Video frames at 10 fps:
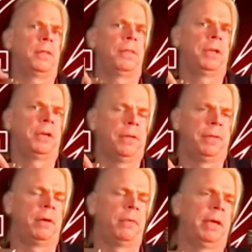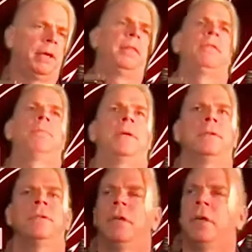I think you're on their radar. They've
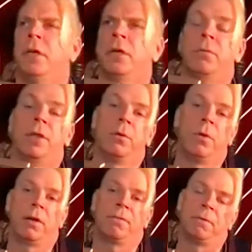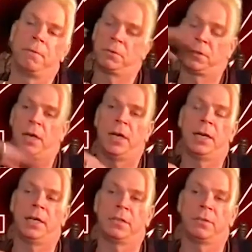been really wonderful to us,